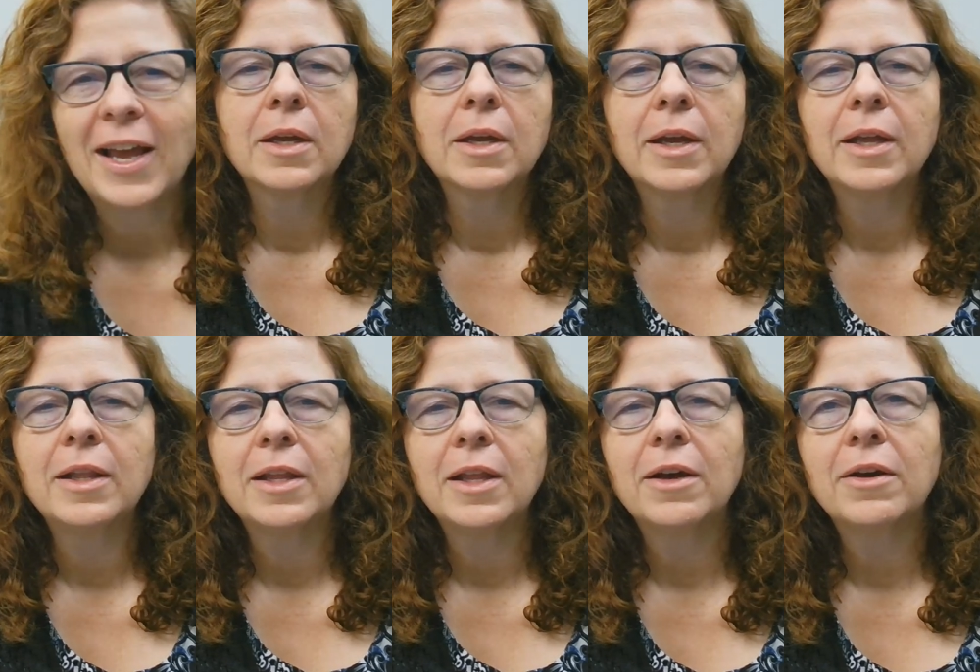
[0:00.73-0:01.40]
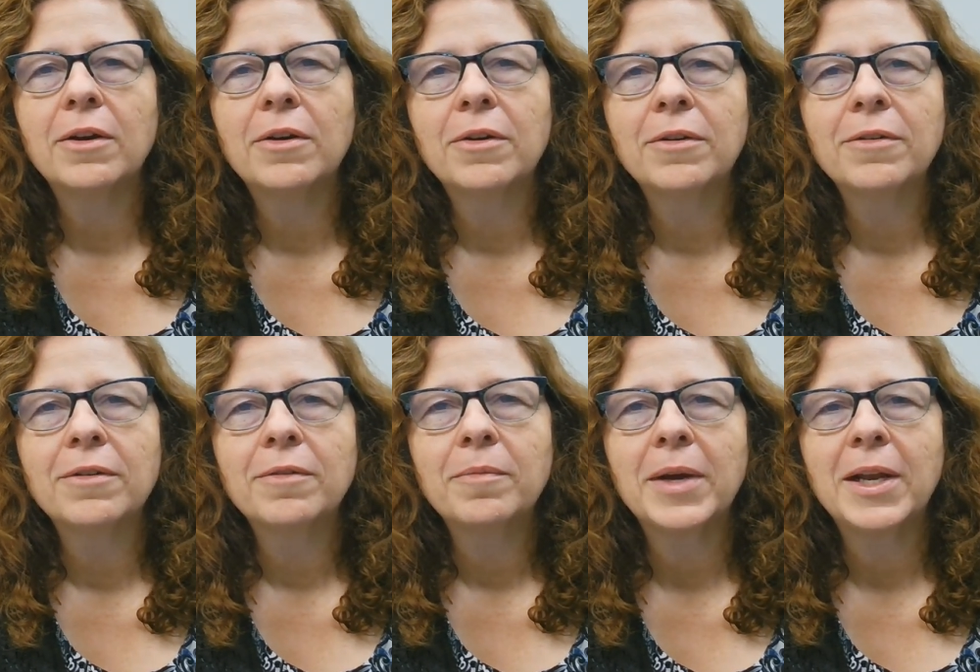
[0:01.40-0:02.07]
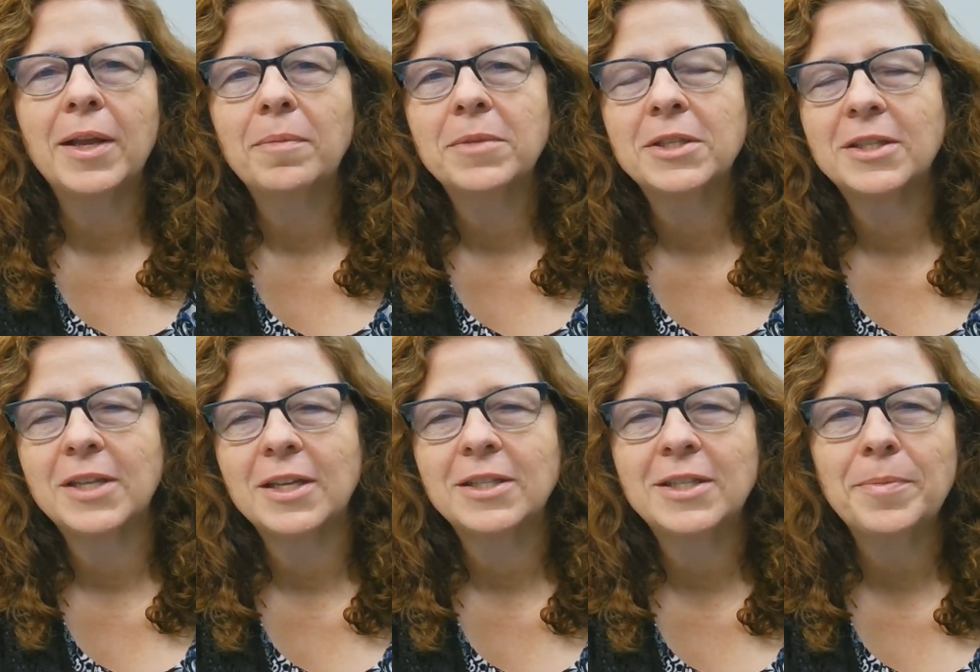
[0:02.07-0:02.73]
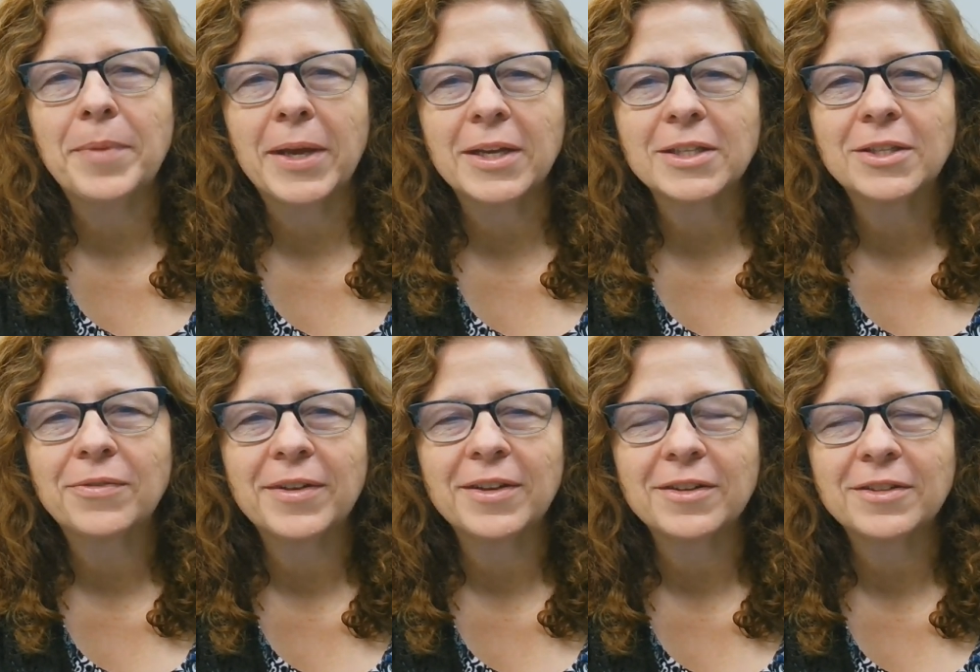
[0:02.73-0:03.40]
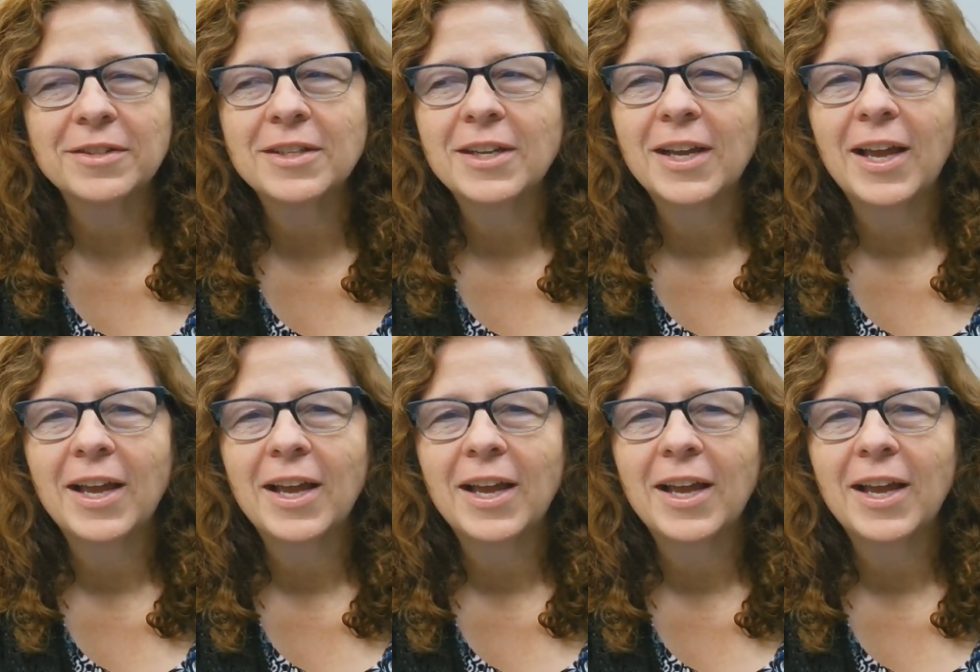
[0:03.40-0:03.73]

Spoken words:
Hello, my name is Stacey Mansfield,